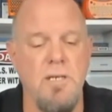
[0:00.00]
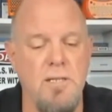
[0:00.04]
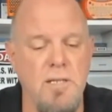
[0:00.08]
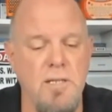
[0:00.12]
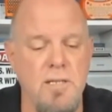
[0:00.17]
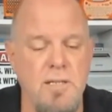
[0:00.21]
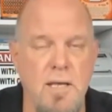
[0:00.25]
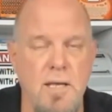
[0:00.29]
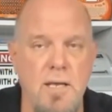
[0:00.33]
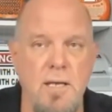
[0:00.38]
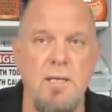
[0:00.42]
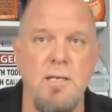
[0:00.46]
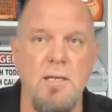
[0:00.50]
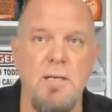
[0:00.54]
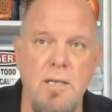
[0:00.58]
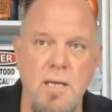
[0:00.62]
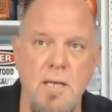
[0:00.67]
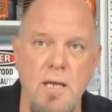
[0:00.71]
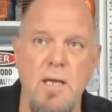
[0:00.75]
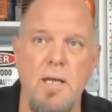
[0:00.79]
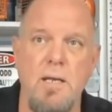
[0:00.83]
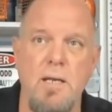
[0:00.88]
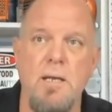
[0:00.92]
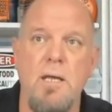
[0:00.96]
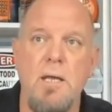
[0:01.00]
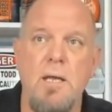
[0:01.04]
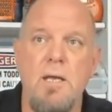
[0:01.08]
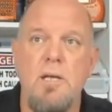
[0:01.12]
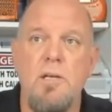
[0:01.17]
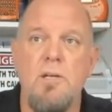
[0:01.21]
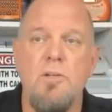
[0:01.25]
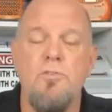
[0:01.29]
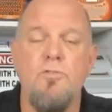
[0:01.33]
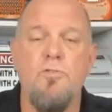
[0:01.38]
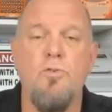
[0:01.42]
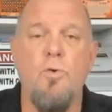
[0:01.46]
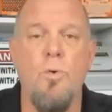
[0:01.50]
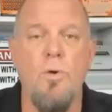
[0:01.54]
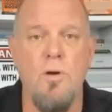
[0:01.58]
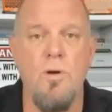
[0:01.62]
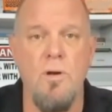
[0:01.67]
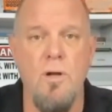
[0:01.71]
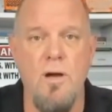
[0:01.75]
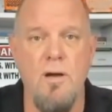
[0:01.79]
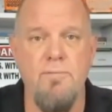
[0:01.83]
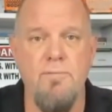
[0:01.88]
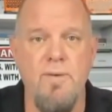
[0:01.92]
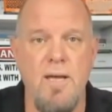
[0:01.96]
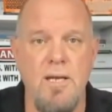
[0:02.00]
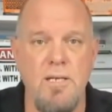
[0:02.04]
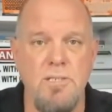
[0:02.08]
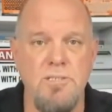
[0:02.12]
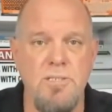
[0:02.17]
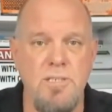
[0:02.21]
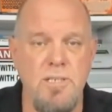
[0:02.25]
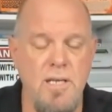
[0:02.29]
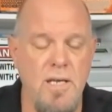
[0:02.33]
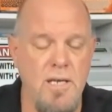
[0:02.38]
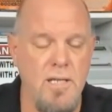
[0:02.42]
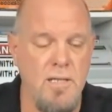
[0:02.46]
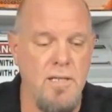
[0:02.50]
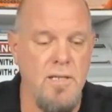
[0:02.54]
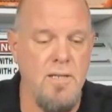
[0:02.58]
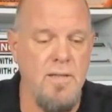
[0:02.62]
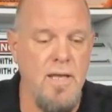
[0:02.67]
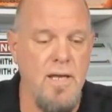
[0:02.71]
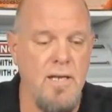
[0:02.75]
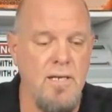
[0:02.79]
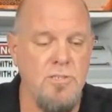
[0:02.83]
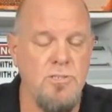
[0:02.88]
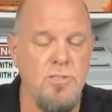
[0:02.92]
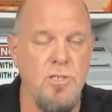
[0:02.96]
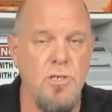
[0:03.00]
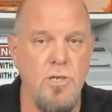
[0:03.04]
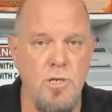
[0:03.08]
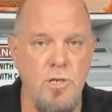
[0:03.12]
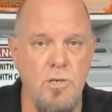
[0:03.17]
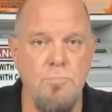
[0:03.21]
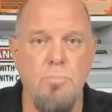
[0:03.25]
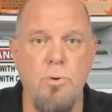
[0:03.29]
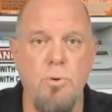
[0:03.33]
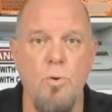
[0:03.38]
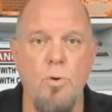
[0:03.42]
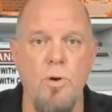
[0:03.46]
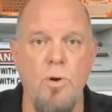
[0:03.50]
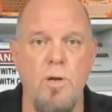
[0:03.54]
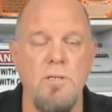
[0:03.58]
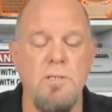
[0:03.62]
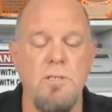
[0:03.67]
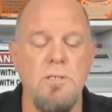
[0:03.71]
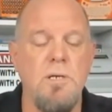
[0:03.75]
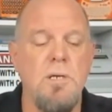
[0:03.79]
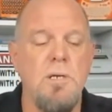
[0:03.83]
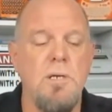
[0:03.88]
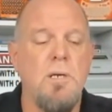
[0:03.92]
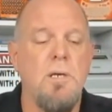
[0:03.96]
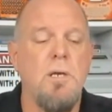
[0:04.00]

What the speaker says: that they can get torn off accidentally. That is a good point.